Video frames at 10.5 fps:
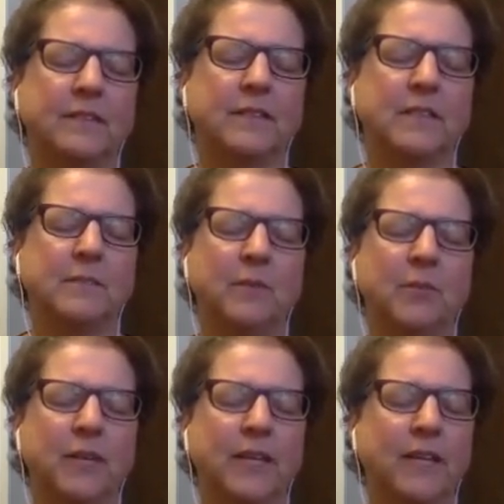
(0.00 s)
to be
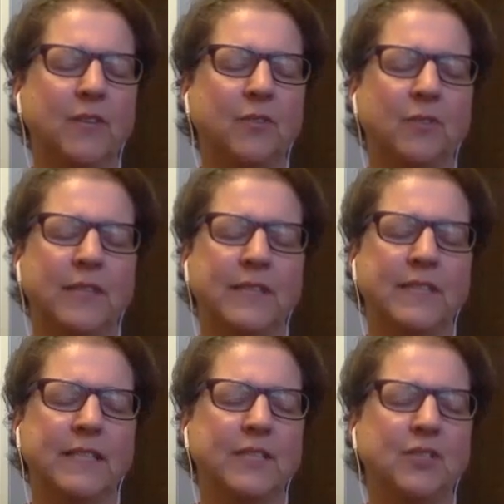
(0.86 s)
working through these
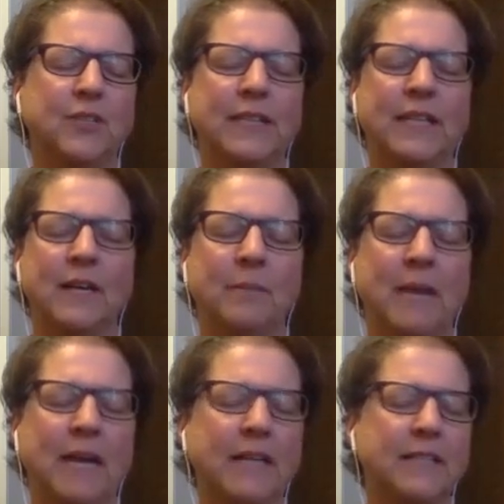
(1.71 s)
things. You can come
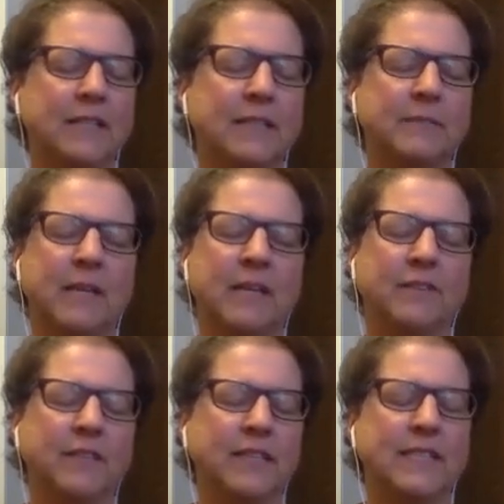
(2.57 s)
back to this
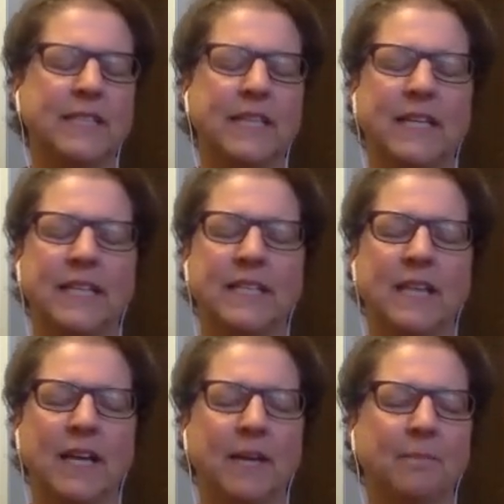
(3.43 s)
mindfulness at any
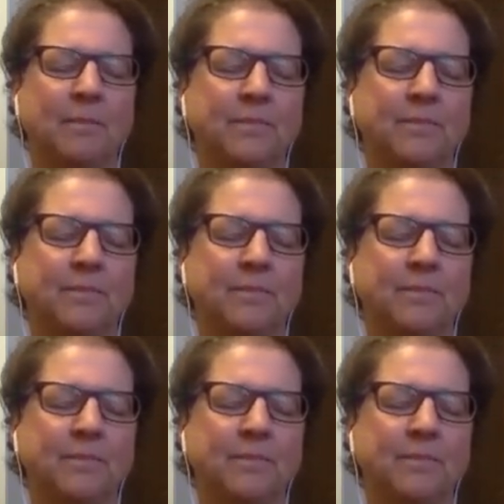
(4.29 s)
time.